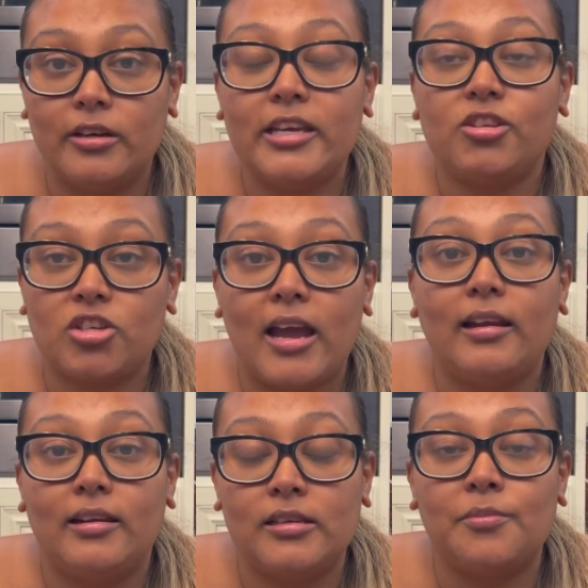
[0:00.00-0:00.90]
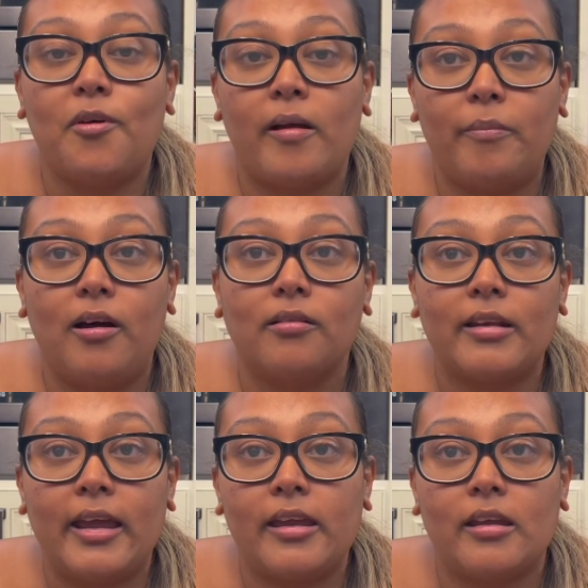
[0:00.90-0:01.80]
His channel is more about,
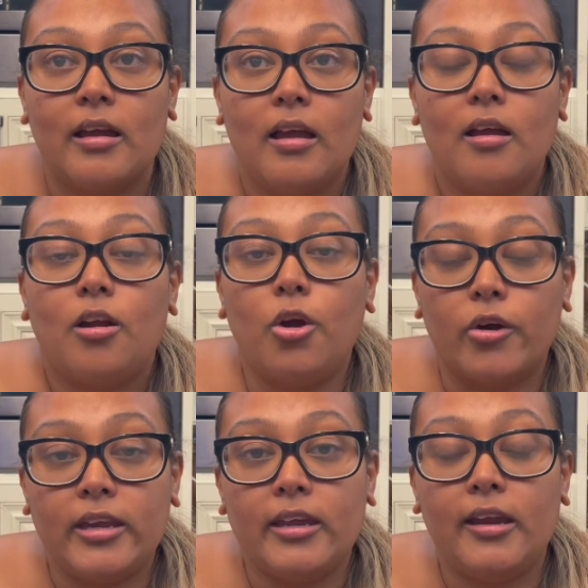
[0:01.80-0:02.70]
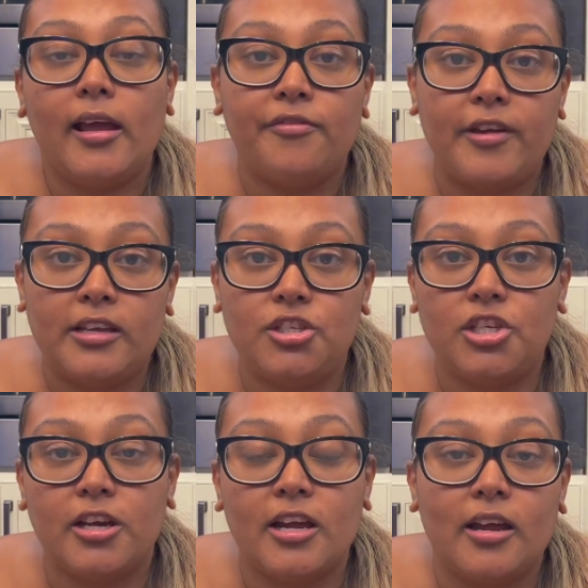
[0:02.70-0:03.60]
like, cooking,
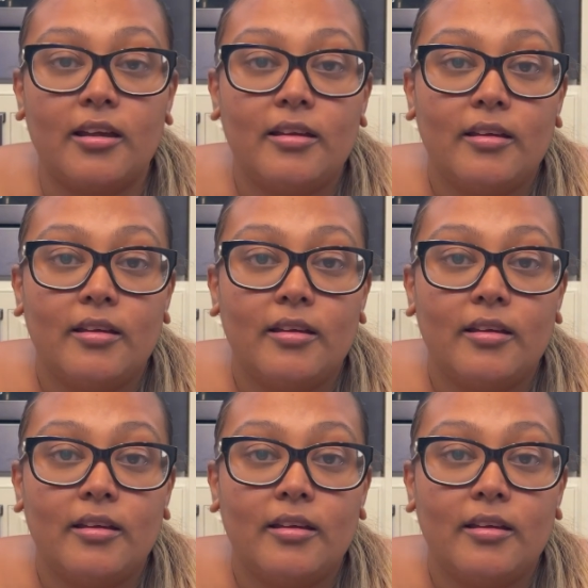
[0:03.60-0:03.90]
adventure.